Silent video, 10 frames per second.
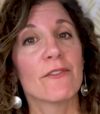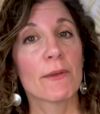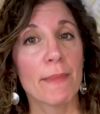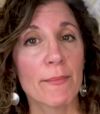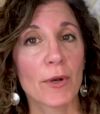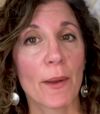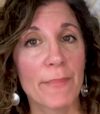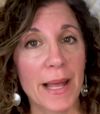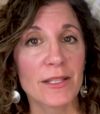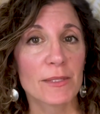Remember, a
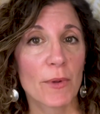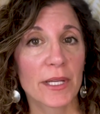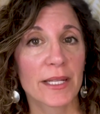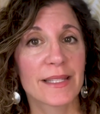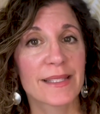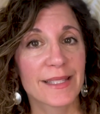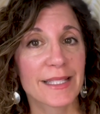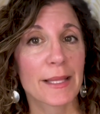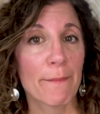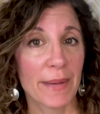balanced market is
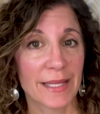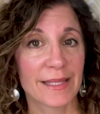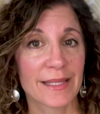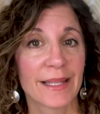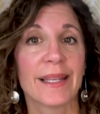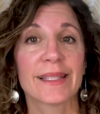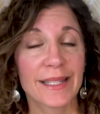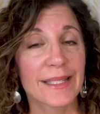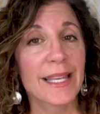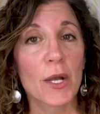6 months. It's
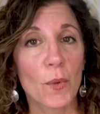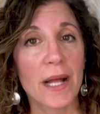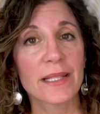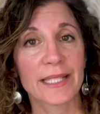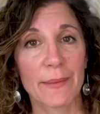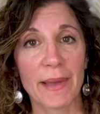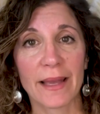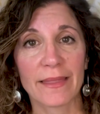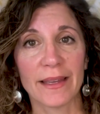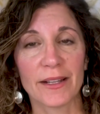going to take a while to get
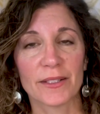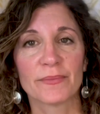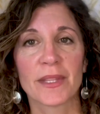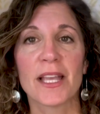back there.